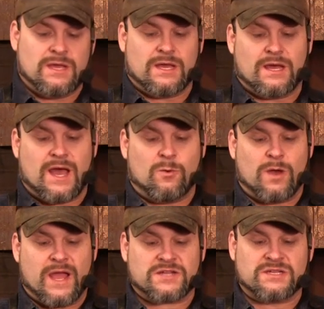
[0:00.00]
Uh, I
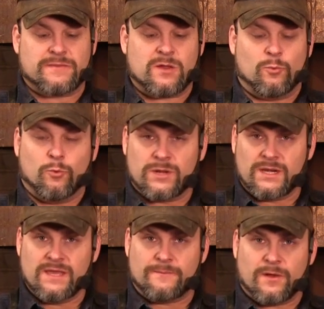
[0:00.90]
will actually make
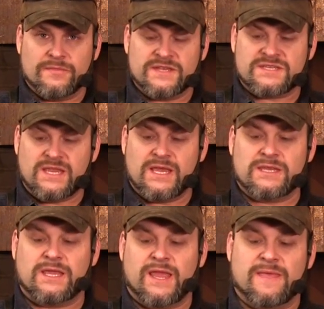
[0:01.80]
one lip on this
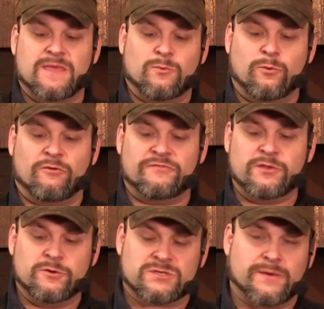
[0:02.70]
end and then we'll
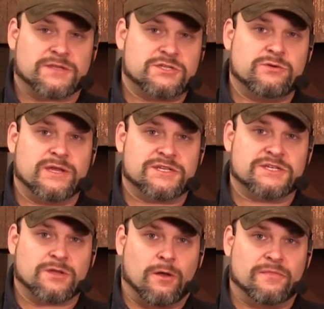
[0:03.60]
fuse about two
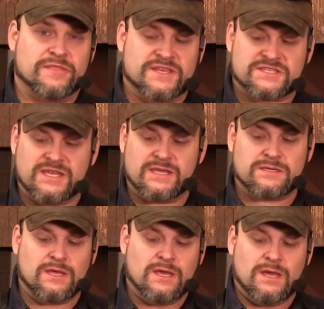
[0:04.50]
inches on this end.